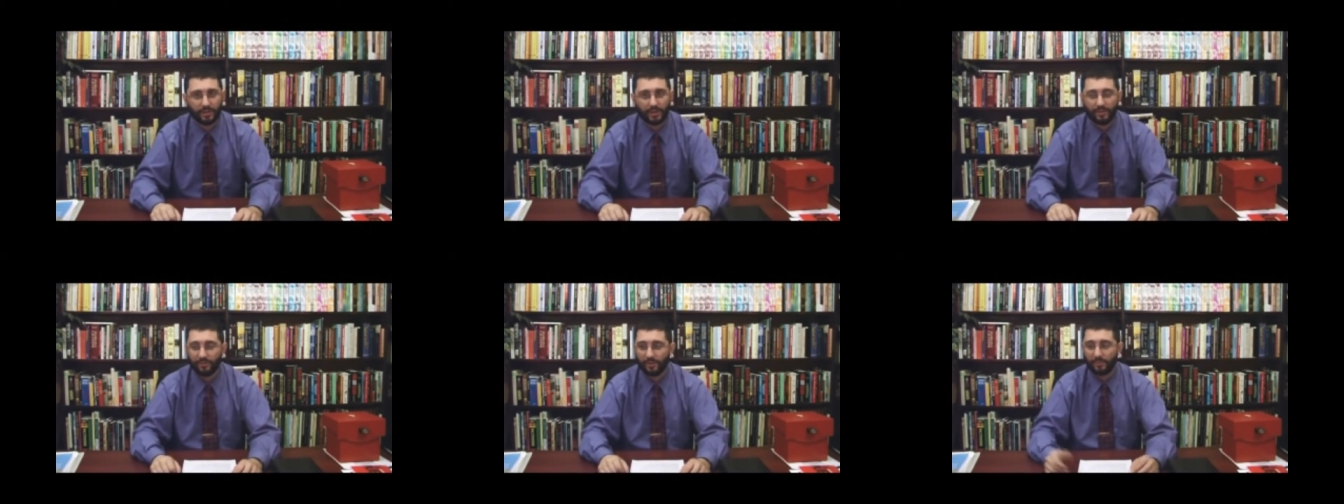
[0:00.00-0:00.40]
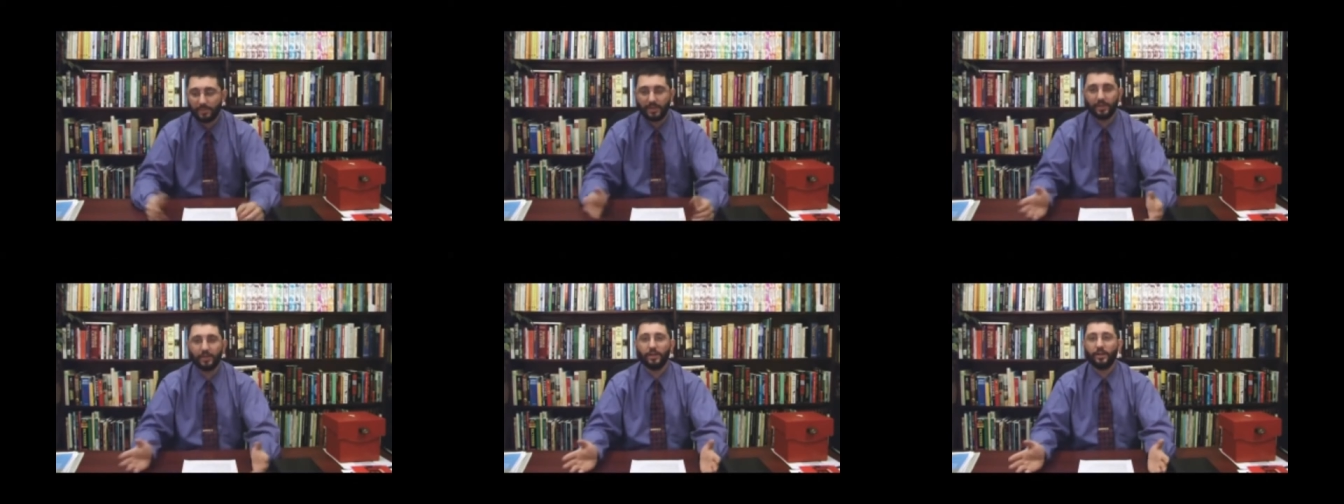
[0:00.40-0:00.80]
If I
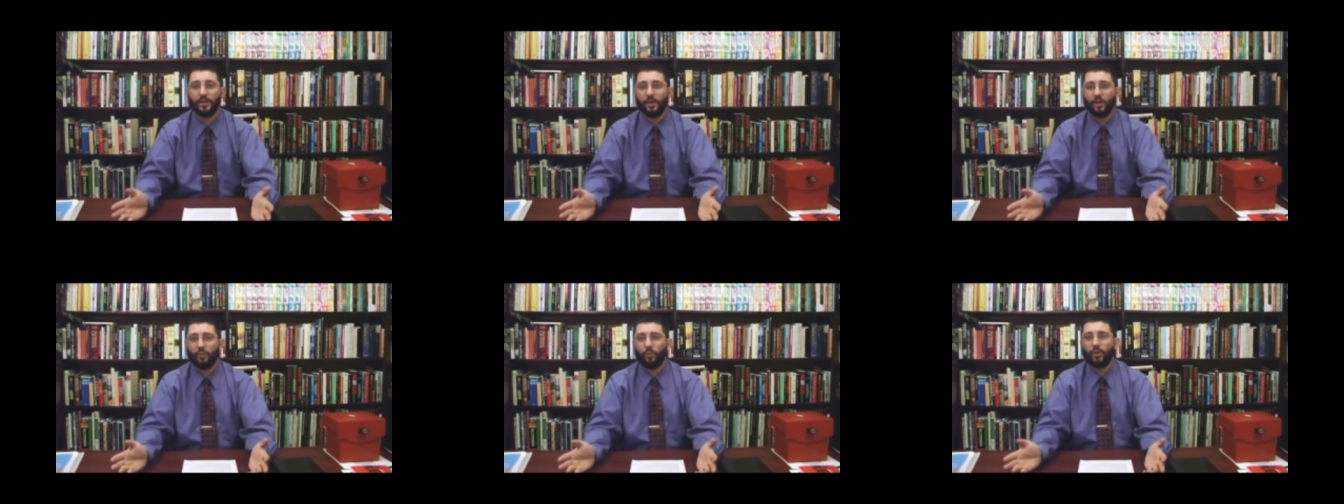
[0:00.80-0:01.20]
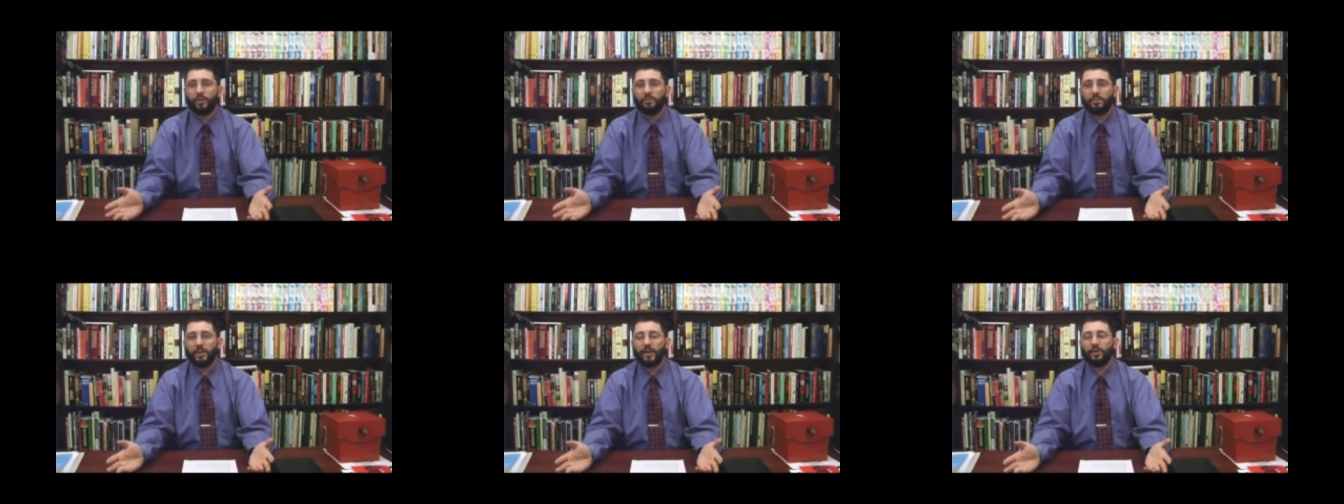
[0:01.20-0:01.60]
mean,
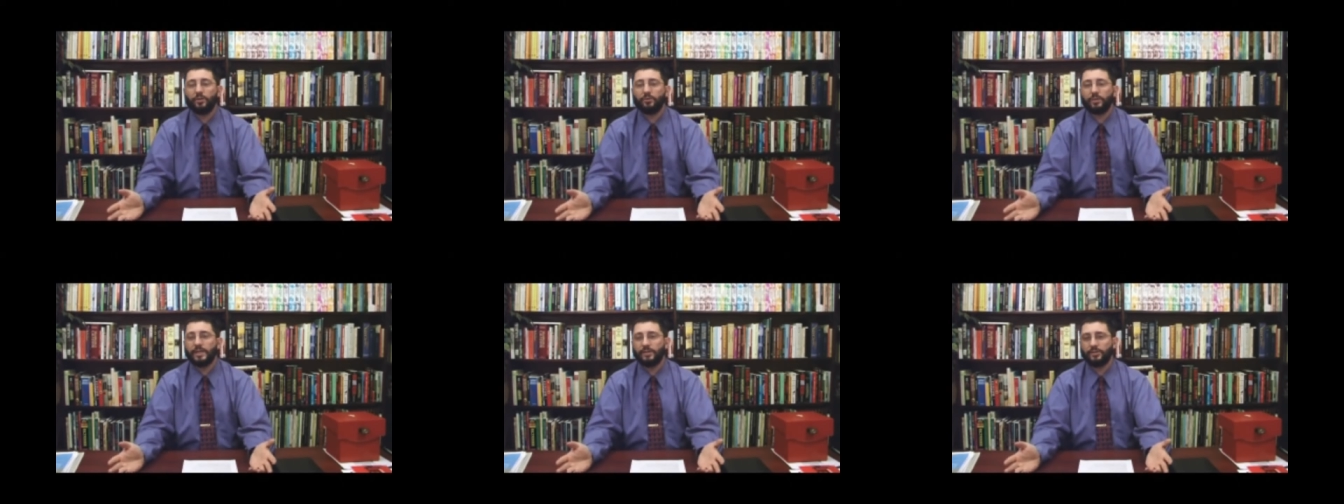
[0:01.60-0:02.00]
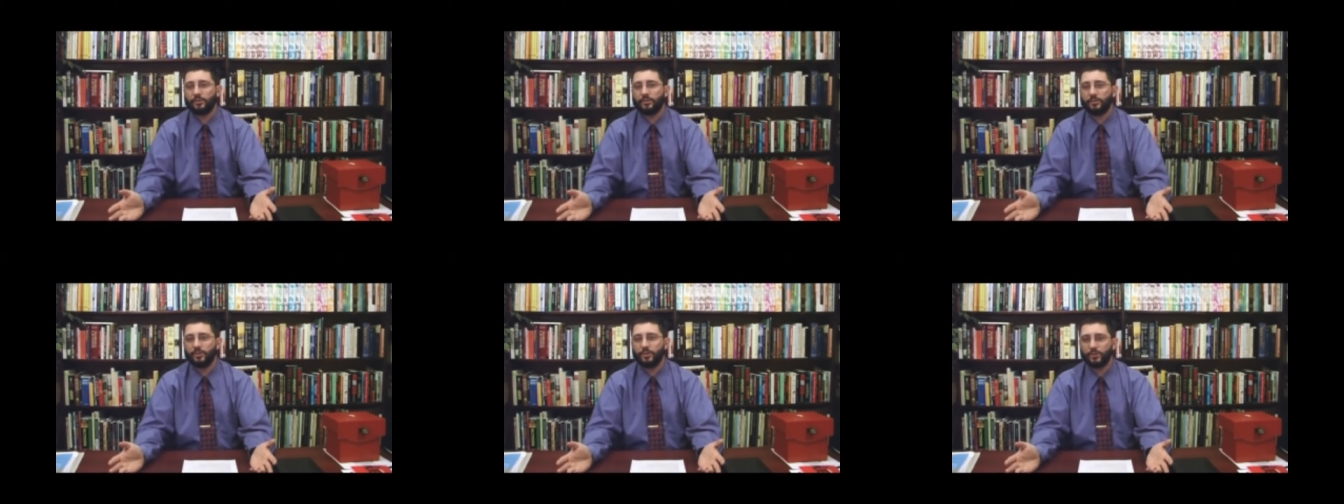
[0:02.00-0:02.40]
what better
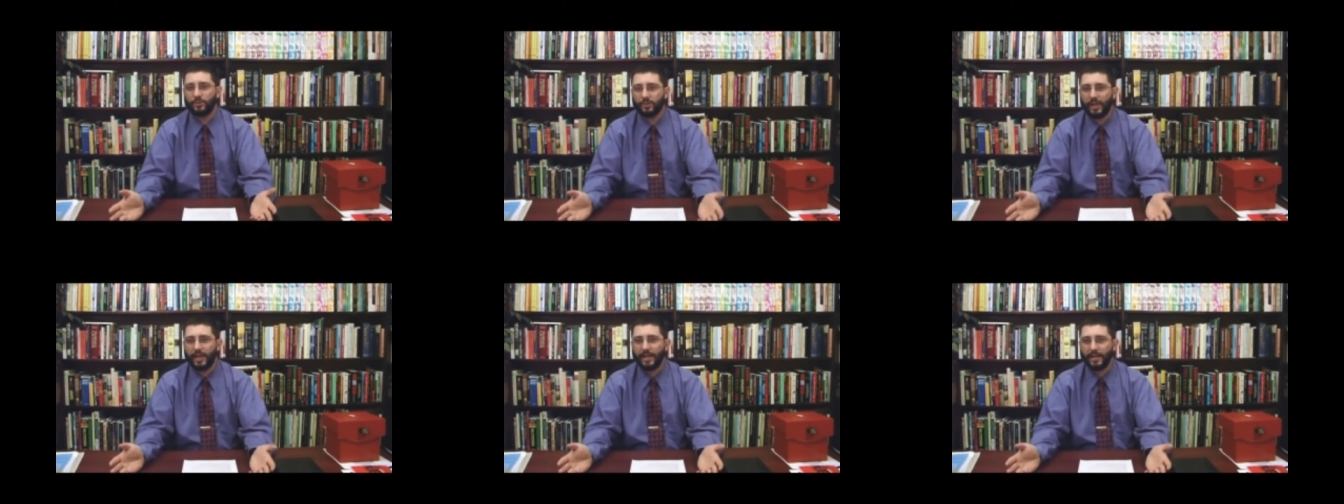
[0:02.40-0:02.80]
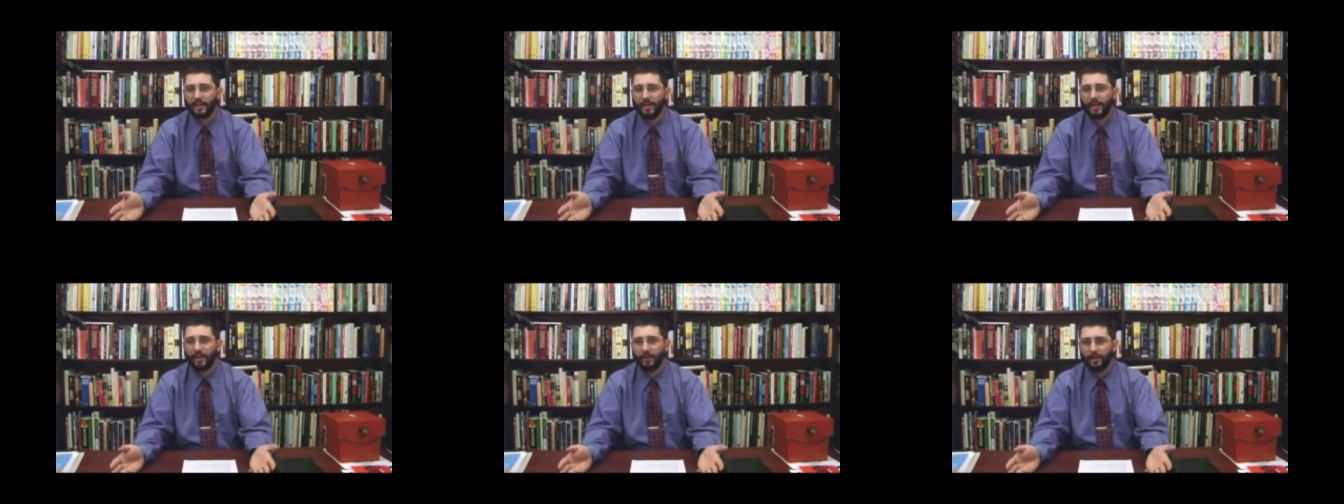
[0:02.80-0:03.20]
reason to stay in
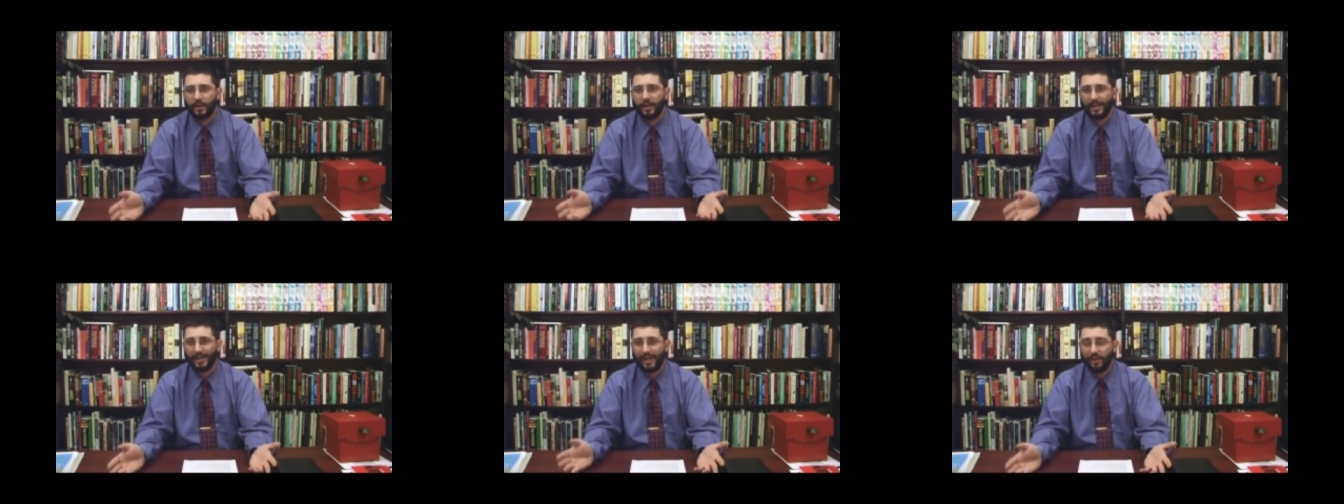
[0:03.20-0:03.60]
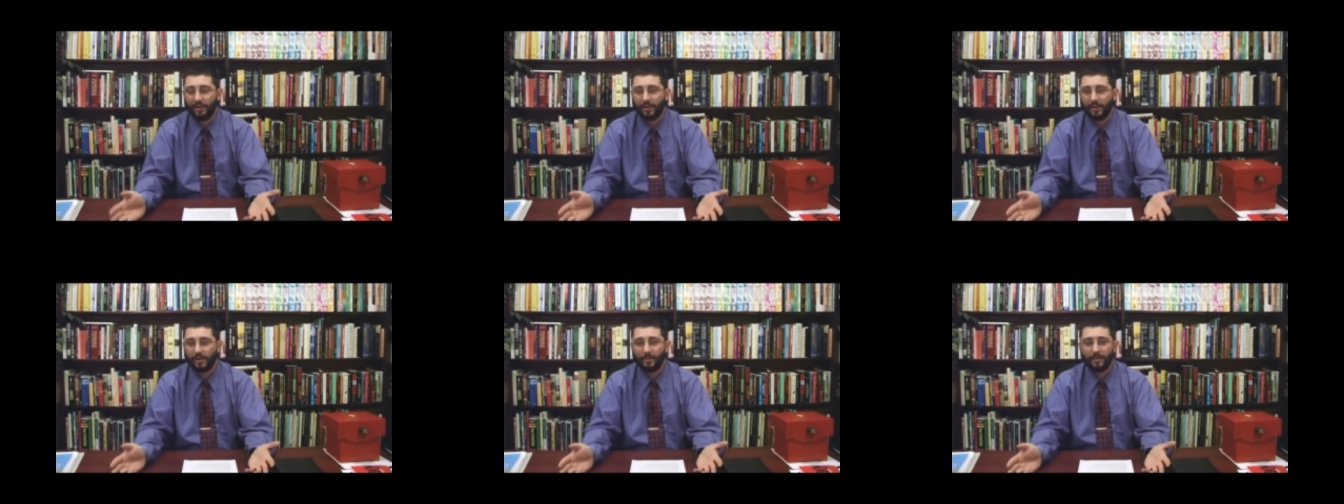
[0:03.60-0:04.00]
an, er- in an
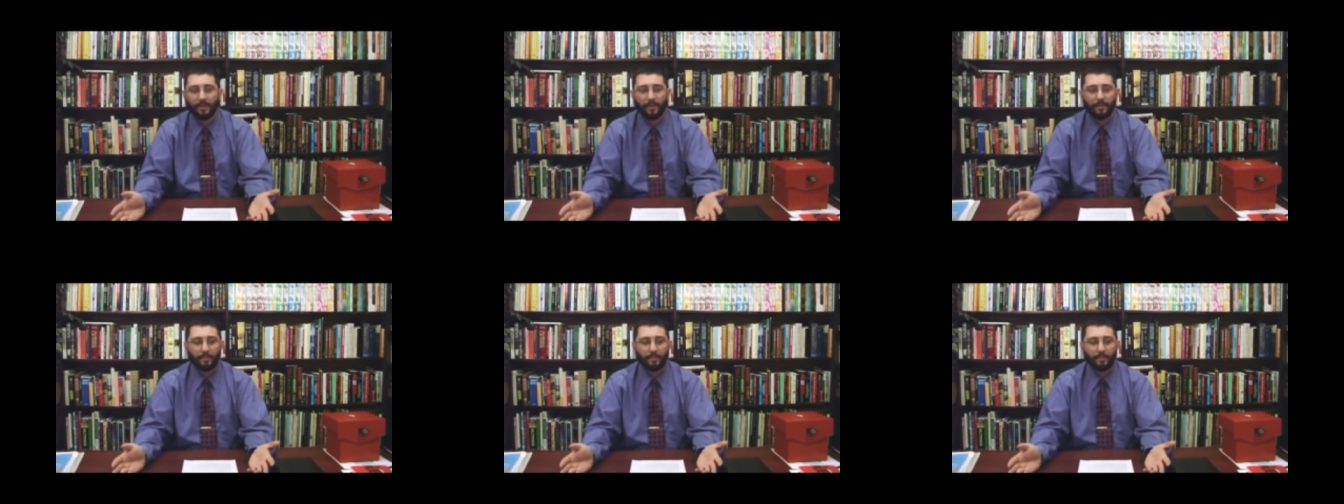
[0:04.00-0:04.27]
area